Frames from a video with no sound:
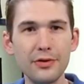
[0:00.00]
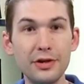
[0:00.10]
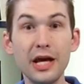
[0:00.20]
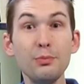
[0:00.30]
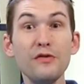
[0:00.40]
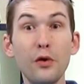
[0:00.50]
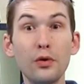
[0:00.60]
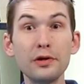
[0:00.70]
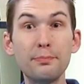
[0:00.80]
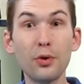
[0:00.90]
The name we've
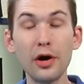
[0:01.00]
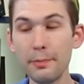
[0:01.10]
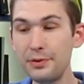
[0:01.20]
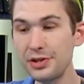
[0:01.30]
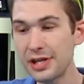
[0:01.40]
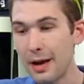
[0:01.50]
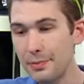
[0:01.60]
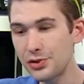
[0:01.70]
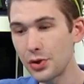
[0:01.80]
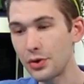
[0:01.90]
already brought up in this
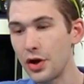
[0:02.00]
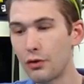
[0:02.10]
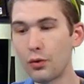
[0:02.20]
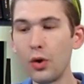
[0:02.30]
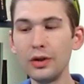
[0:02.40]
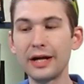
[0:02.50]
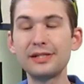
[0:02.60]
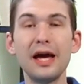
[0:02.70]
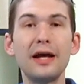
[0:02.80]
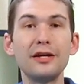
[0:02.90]
episode,
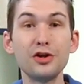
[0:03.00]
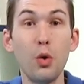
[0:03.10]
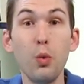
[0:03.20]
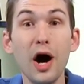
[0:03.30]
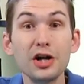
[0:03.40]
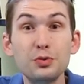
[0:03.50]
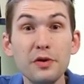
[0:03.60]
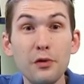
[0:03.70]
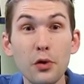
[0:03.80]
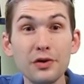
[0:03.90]
Rolex, and a watch
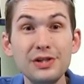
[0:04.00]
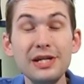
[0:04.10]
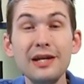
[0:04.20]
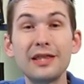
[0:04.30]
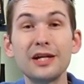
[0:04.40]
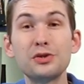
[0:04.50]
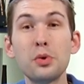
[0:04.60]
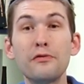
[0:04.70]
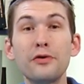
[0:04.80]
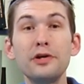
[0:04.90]
we've already seen thanks to
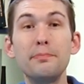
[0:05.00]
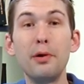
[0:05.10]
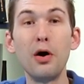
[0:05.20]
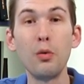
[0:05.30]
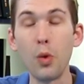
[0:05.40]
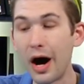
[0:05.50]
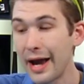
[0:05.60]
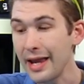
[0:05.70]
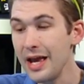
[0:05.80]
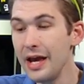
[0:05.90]
our friend Ball
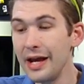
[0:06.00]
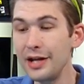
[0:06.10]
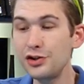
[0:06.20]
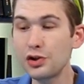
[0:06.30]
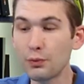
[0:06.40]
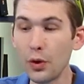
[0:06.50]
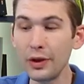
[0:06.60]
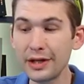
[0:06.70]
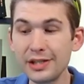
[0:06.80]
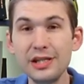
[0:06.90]
Y. It is the
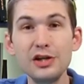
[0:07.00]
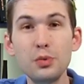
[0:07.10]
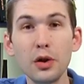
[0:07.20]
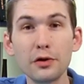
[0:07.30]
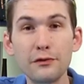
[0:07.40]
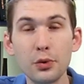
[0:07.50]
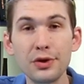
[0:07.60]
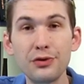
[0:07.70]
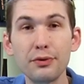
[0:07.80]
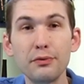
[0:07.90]
Rolex Sea Dweller
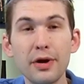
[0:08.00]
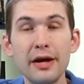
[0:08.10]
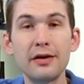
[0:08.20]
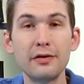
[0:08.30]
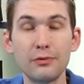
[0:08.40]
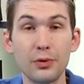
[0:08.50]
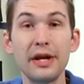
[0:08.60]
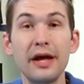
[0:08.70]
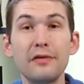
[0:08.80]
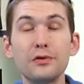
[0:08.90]
43 Red,
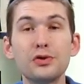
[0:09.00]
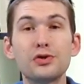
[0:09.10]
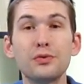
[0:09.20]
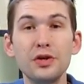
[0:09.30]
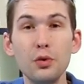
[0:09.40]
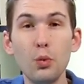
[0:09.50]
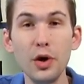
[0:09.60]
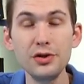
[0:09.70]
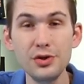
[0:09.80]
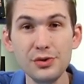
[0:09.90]
Red Anniversary, the
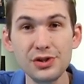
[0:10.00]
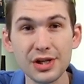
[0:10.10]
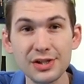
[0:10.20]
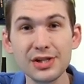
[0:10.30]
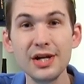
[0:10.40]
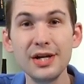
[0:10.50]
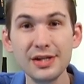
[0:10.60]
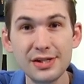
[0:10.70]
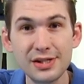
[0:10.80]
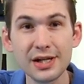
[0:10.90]

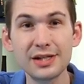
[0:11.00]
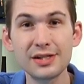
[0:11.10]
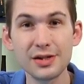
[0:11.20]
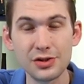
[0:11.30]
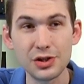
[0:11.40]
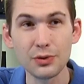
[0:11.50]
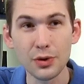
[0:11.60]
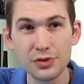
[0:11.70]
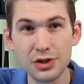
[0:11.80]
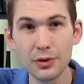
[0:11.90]

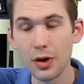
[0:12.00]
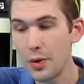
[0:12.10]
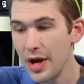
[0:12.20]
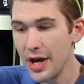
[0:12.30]
126600.